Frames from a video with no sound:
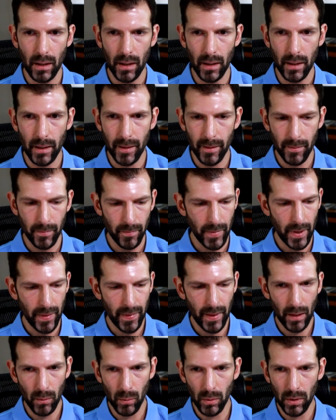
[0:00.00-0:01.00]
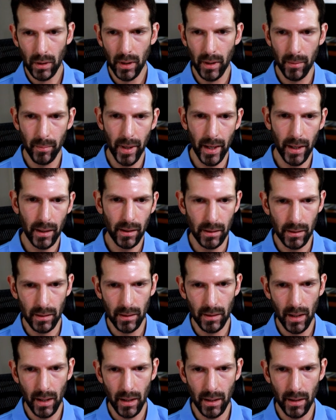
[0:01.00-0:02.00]
And that will cut back a
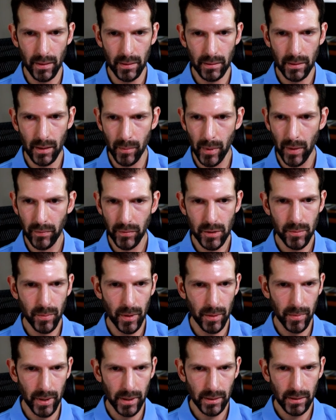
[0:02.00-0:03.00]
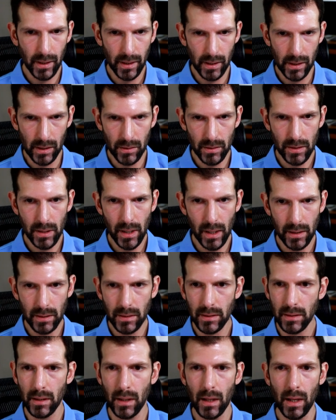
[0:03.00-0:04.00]
lot on the time you have to spend maintaining your
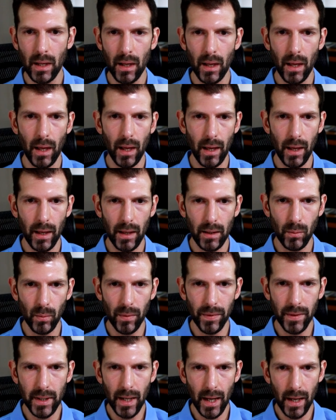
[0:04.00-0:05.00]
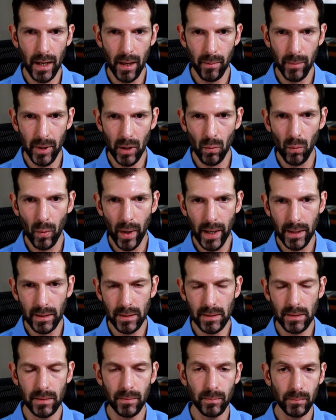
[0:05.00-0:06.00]
tests. And with the dynamic
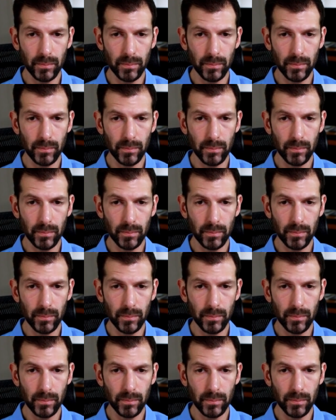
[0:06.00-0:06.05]
weights,